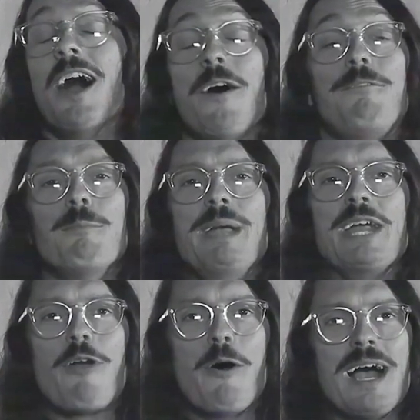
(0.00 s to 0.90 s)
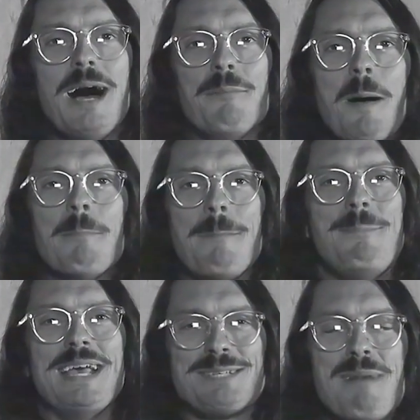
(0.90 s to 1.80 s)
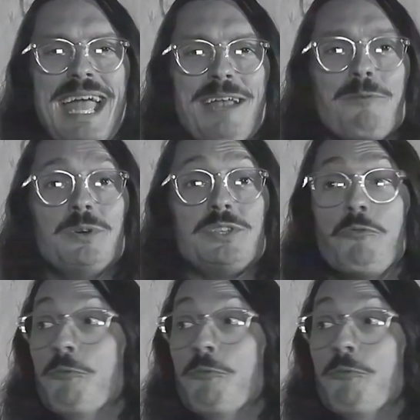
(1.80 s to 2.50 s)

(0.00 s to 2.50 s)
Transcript: I know for me growing up, my best mate was